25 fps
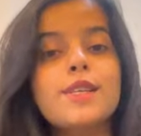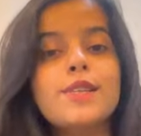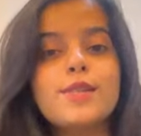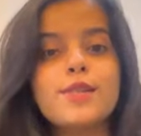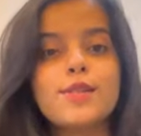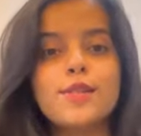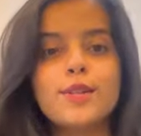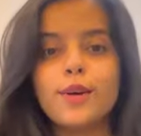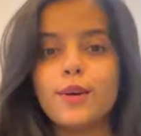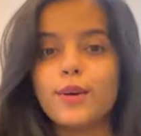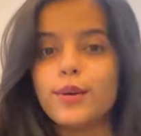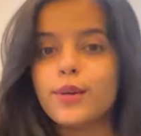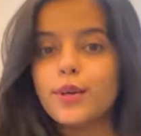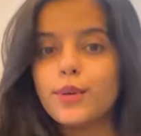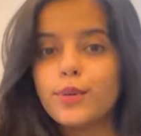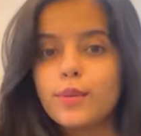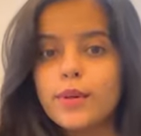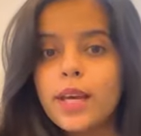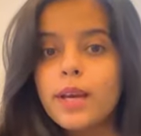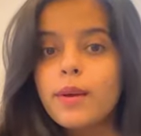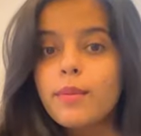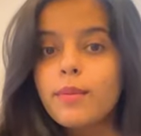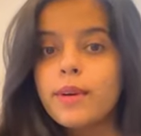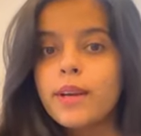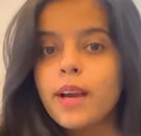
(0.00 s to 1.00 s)
So
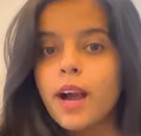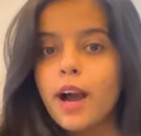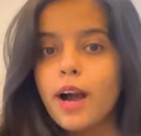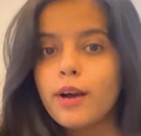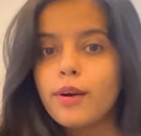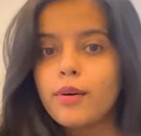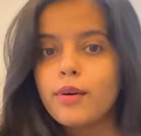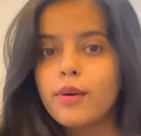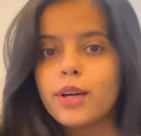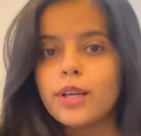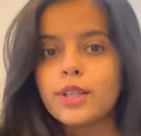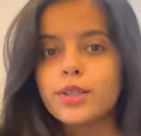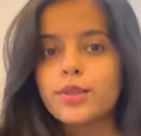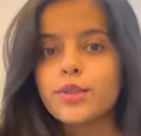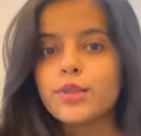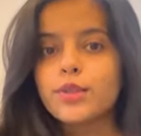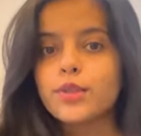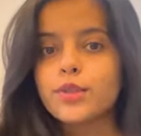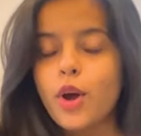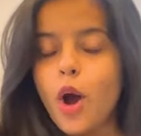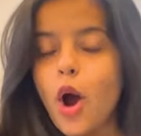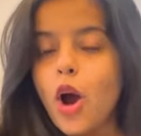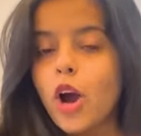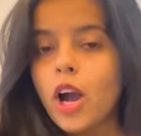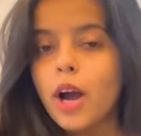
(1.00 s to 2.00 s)
today we are going to
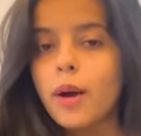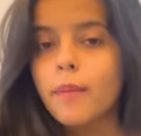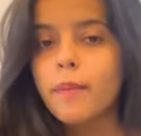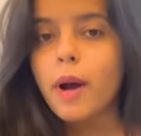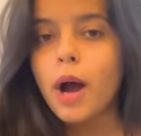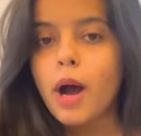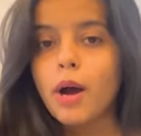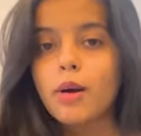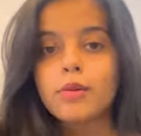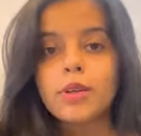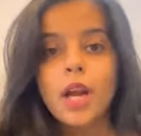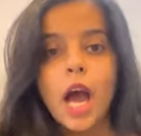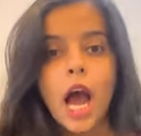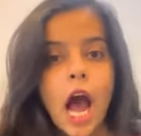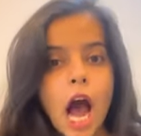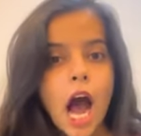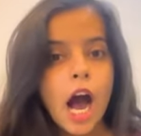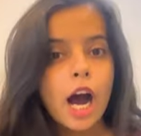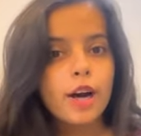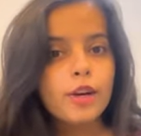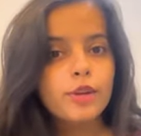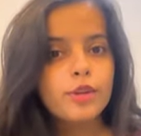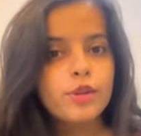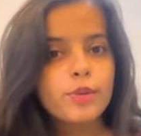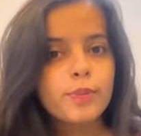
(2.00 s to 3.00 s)
talk about
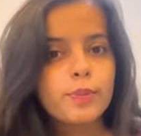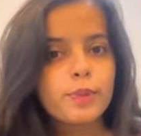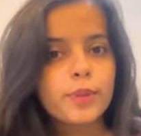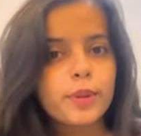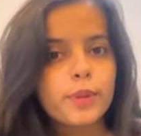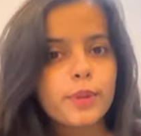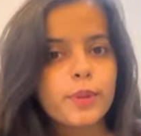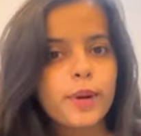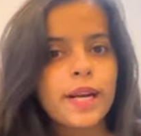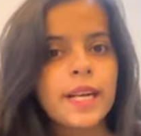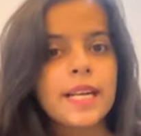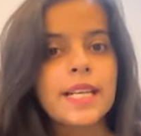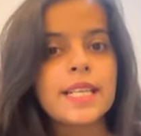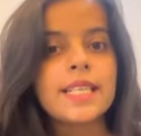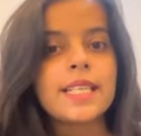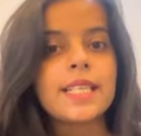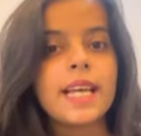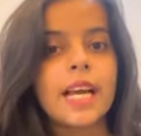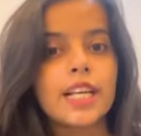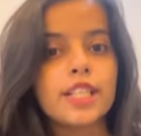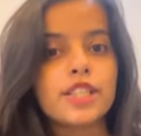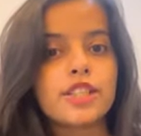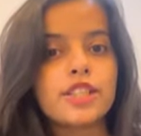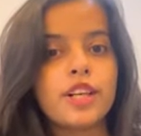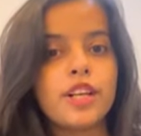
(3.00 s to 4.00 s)
how to prevent
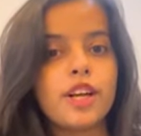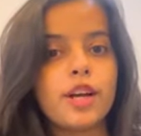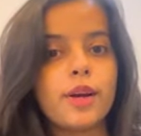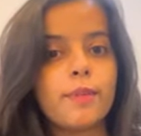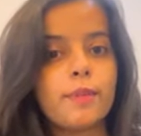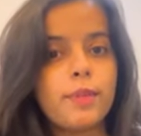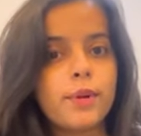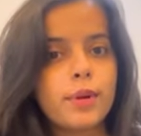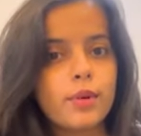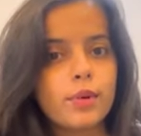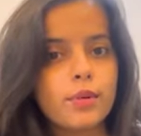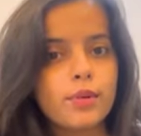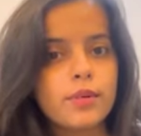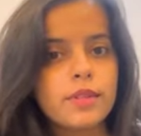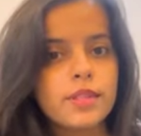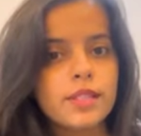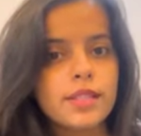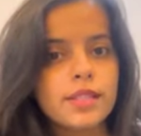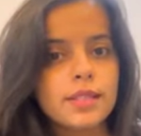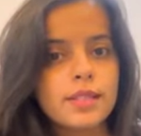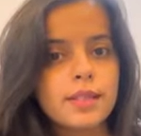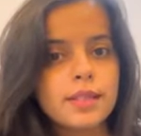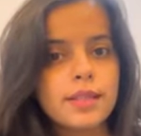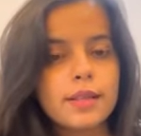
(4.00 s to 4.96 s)
sexual abuse.